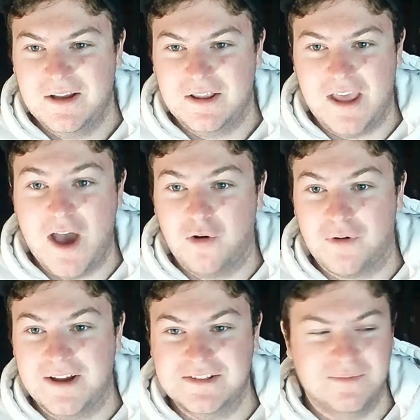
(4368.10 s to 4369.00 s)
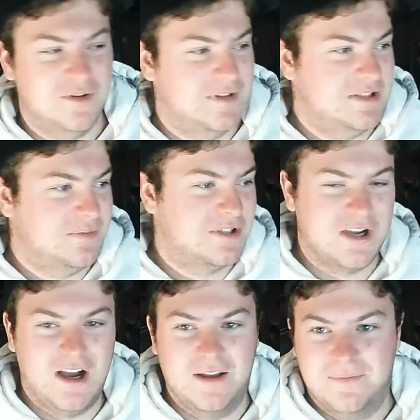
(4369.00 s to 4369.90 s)
the Hellraiser movies, which
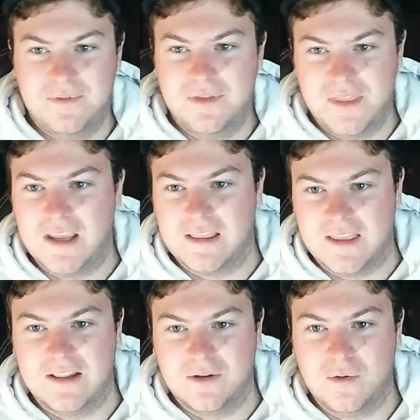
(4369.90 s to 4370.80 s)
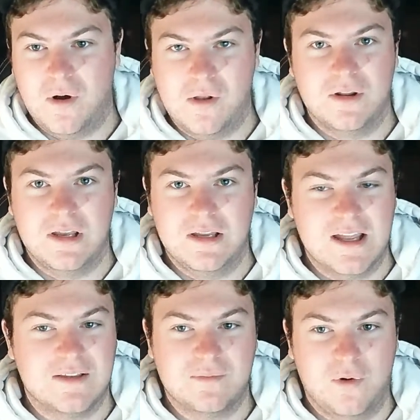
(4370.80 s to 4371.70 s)
I think that the quality
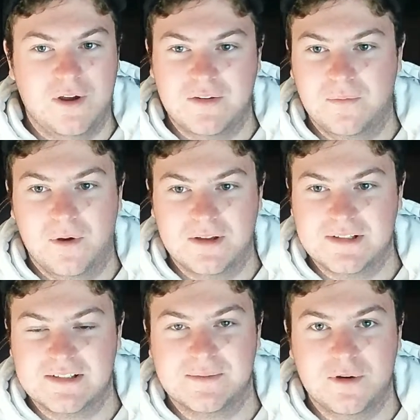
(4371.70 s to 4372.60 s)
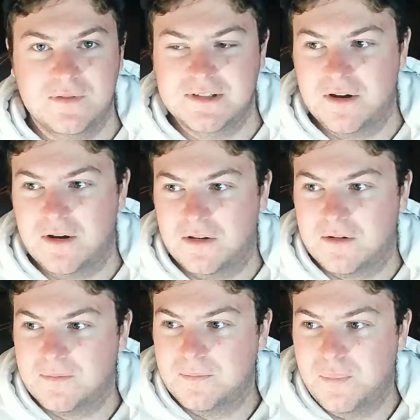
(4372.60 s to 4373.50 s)
gets worse and worse as the movies go
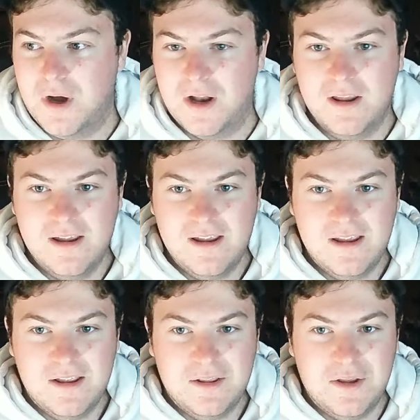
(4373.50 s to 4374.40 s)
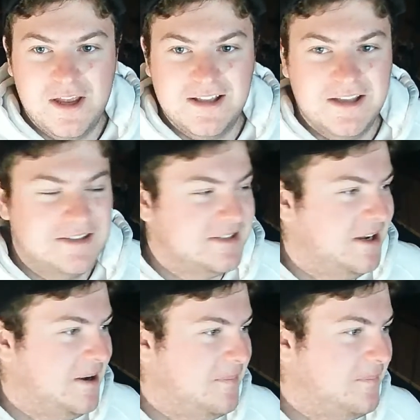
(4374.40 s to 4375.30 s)
along. But it's
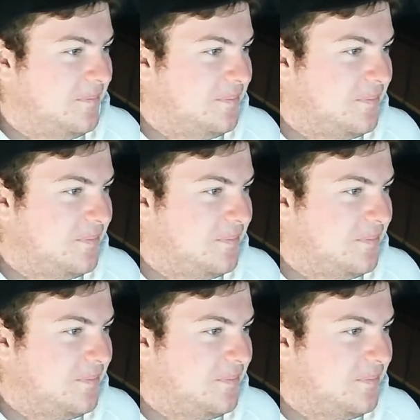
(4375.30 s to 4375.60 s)
they